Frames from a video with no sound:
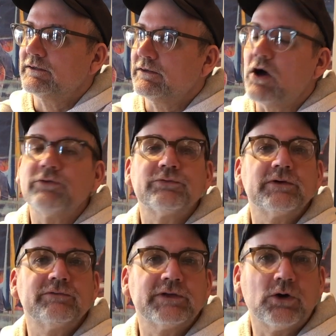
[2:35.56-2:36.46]
all 3
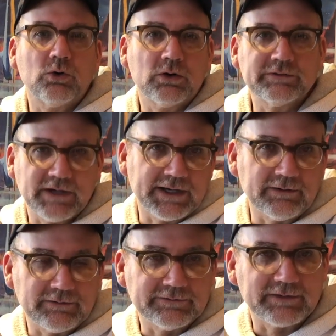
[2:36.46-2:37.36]
of the horror
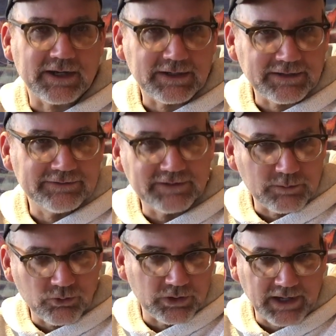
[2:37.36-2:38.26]
titles that
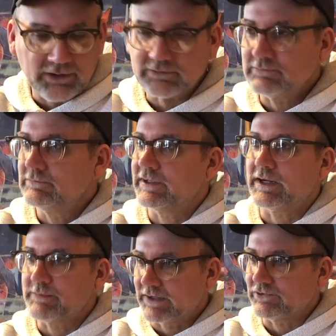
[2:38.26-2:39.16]
EC put out that
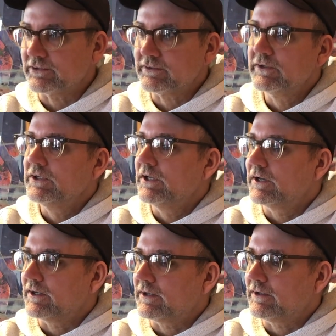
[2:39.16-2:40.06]
I mentioned
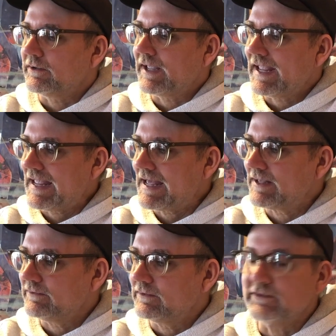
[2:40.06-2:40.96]

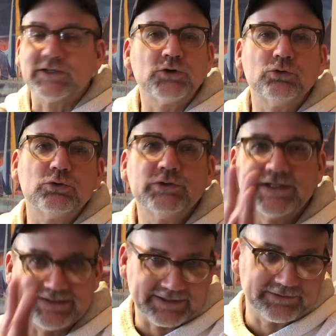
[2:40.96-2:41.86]
had the Goo
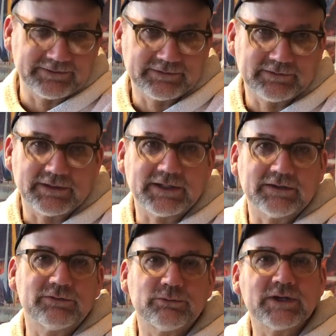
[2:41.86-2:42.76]
Lunatics, the
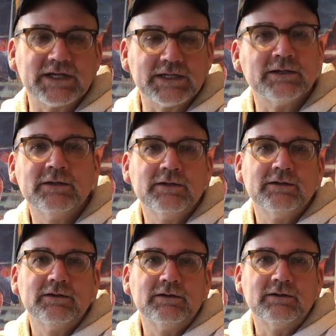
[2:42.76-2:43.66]
3
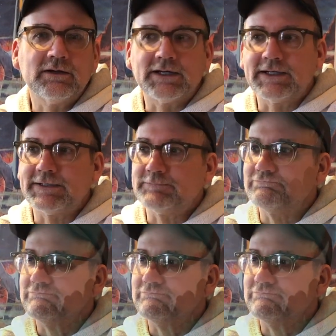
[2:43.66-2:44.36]
horror